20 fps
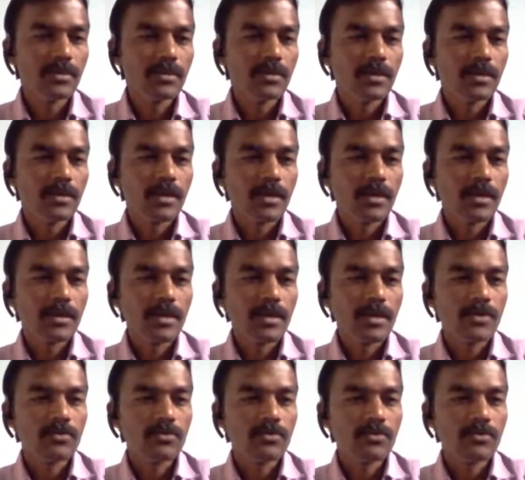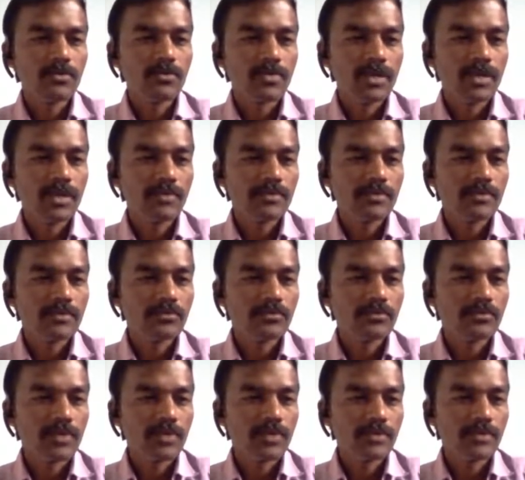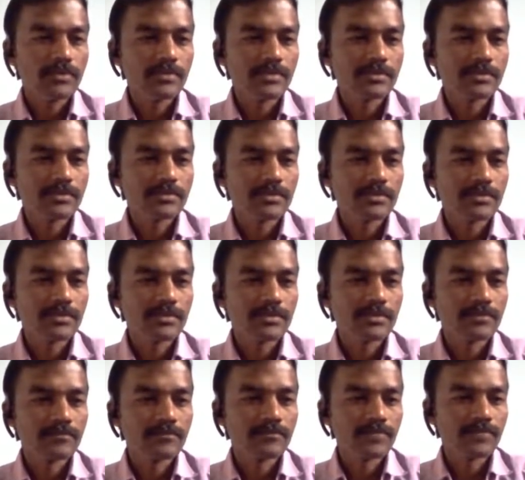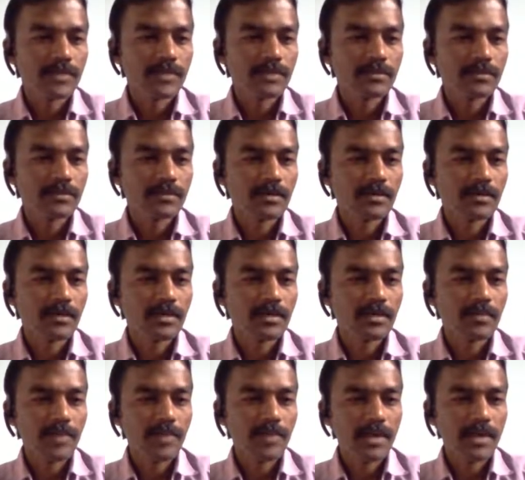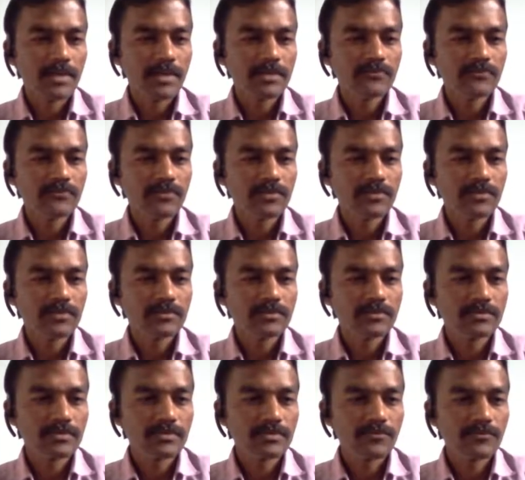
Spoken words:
And now what I will do, I will just create a package for this.